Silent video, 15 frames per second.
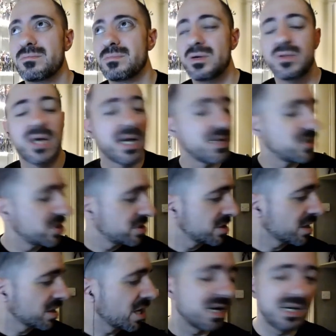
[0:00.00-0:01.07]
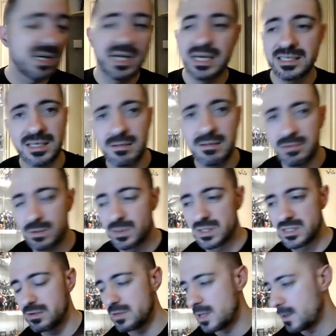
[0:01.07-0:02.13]
Beyond that, it's just a couple of the ancillary ones
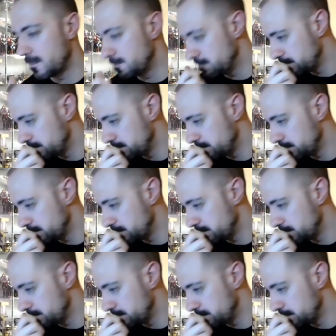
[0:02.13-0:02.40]
here and there.